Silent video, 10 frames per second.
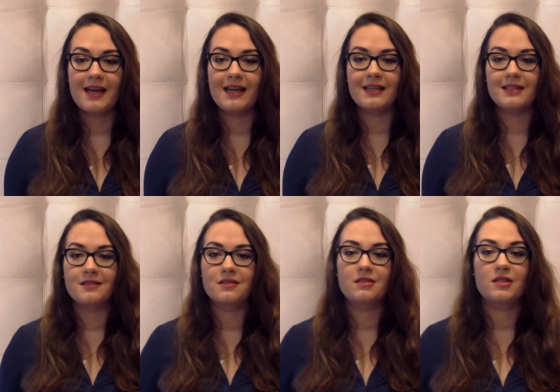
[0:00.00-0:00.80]

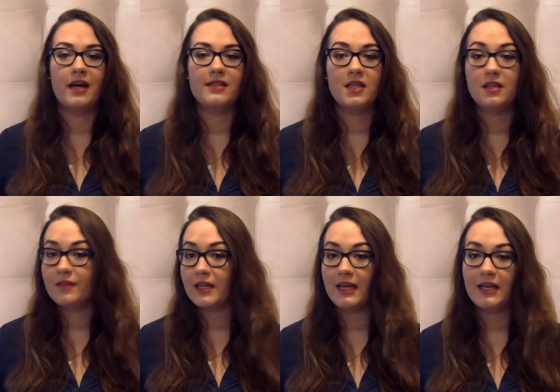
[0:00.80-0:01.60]
and
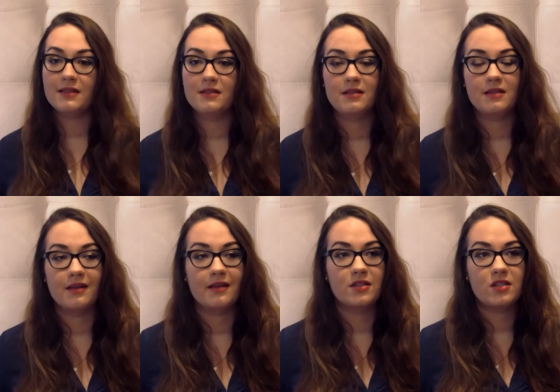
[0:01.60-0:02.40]
certificate
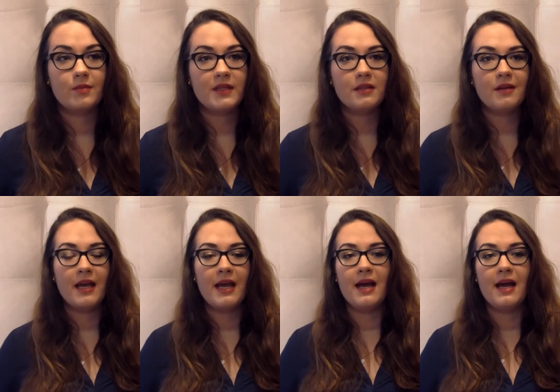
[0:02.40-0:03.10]
in German